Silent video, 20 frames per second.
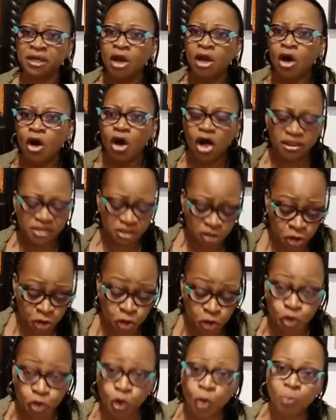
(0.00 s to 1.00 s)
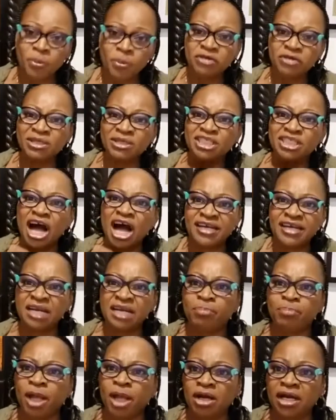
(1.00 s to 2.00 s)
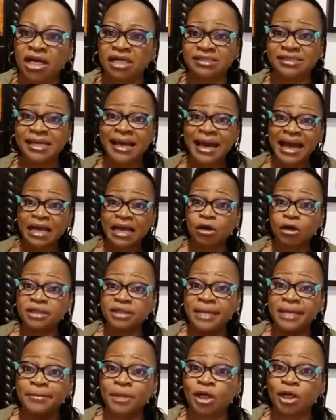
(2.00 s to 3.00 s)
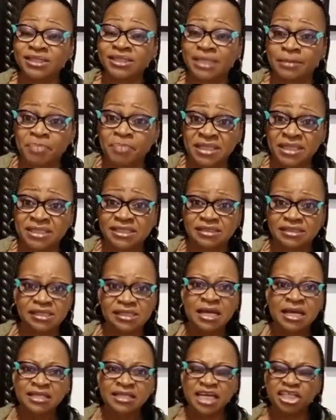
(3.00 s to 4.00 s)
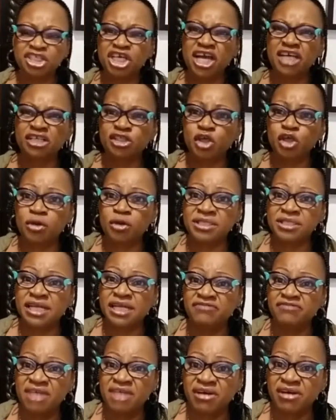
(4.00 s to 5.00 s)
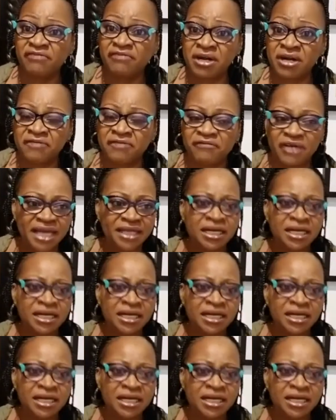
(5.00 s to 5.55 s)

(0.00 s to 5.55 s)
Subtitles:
All these stupid, retarded bloggers, I call them custom pasters. They share stories they've never verified.